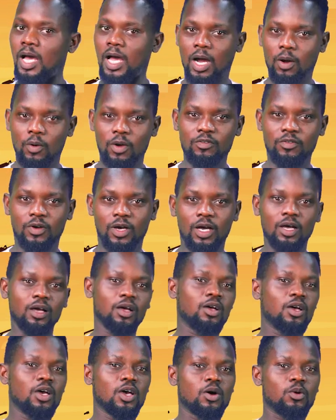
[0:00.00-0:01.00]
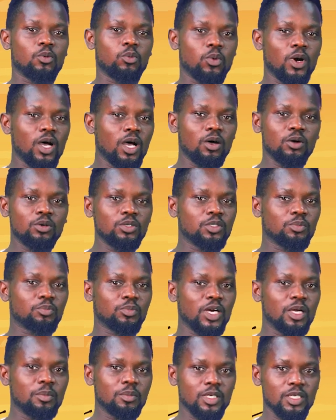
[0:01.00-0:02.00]
However, while the
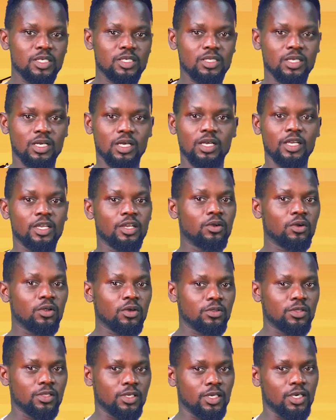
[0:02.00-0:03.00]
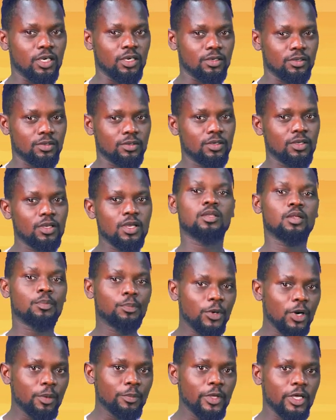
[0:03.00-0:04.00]
Prime Minister, a Northerner, the
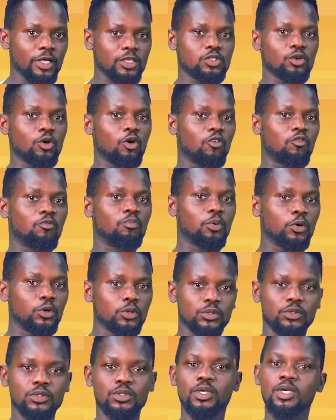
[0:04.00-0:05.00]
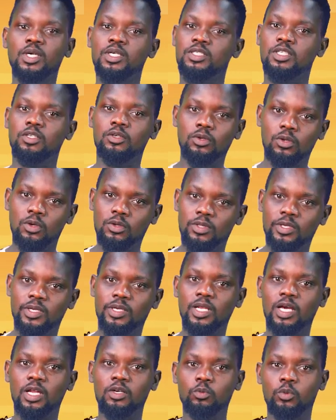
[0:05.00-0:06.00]
premiers of both the
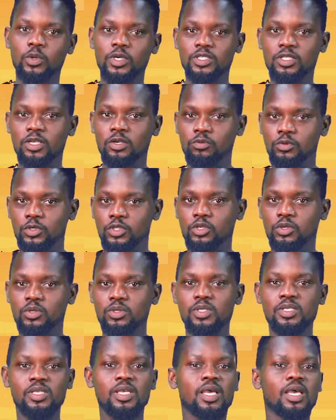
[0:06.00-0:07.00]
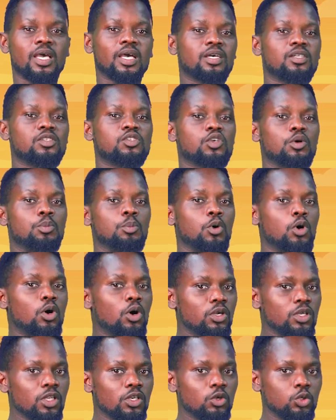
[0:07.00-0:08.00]
northern and western regions, and some
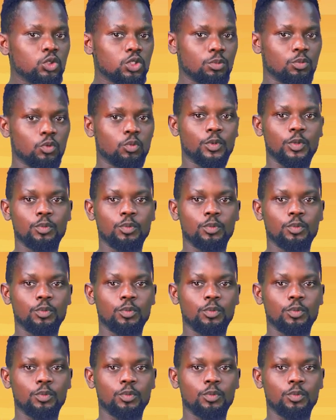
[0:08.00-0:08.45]
other notable